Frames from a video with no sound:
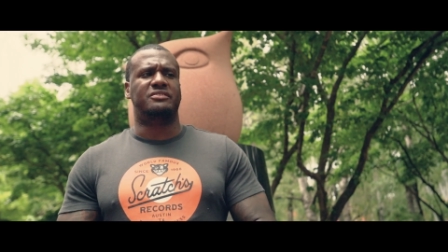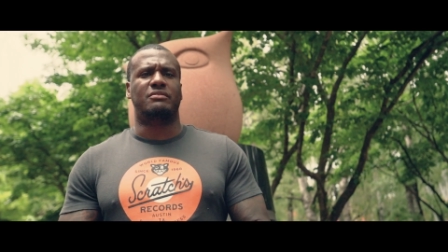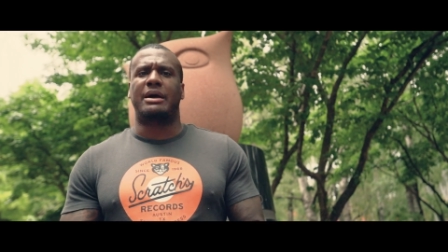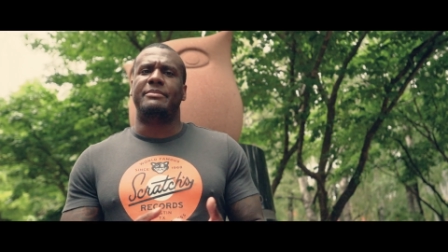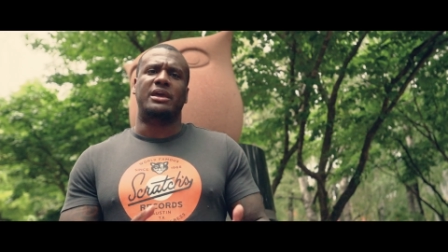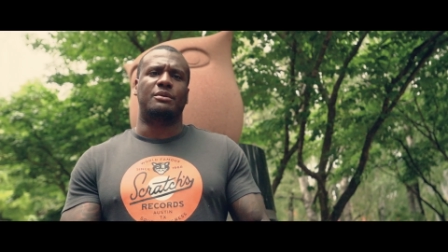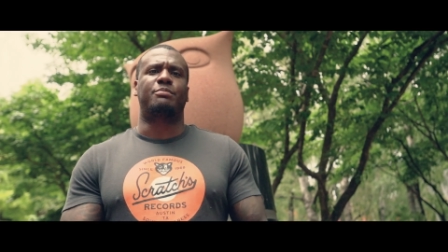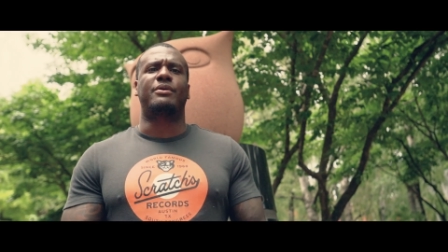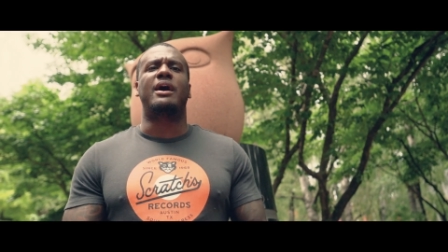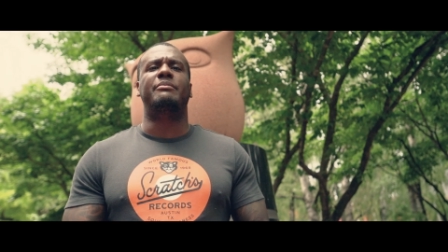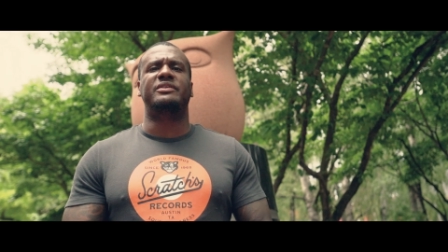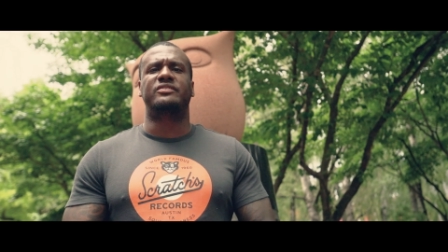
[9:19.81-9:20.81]
you know, I made a
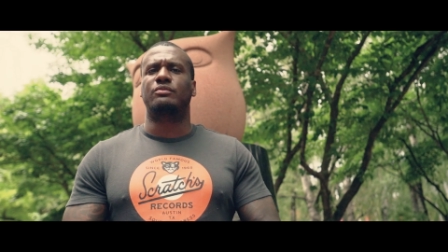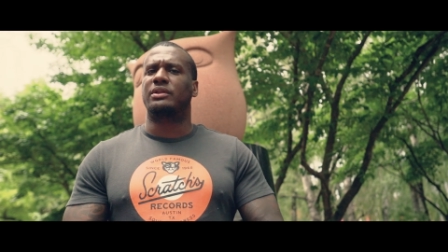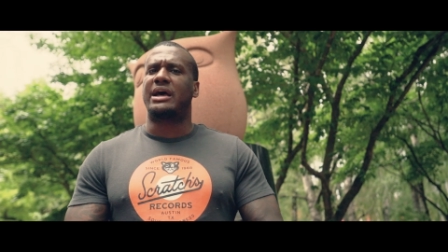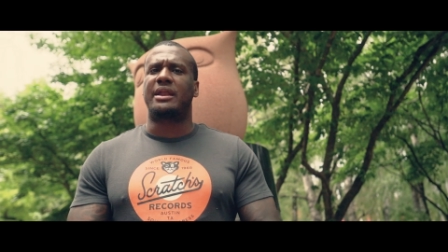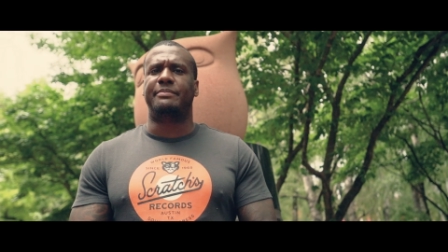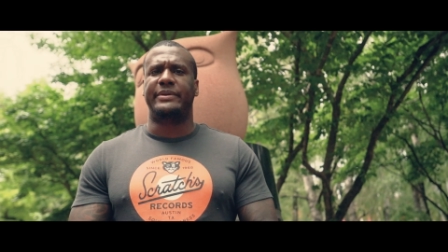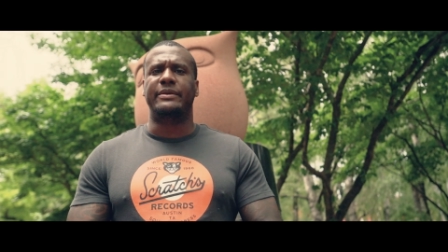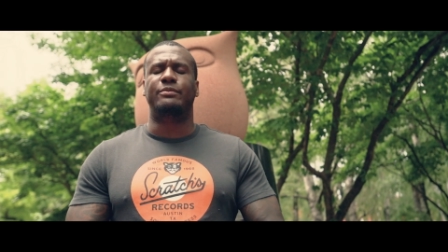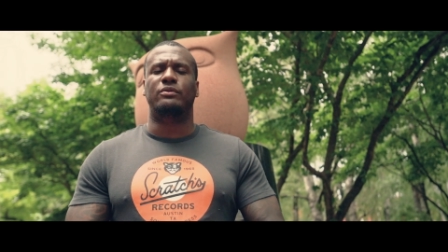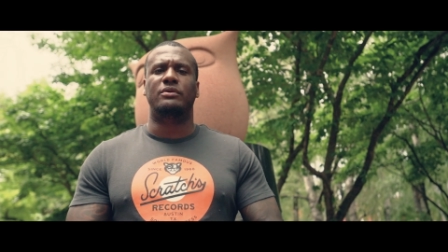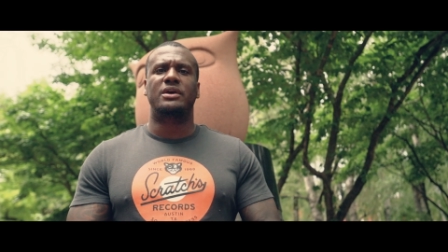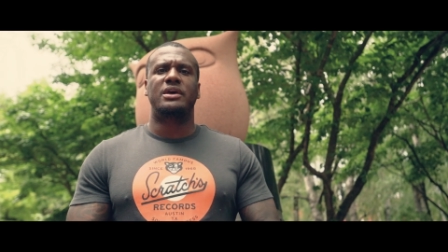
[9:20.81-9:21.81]
promise to a lot of people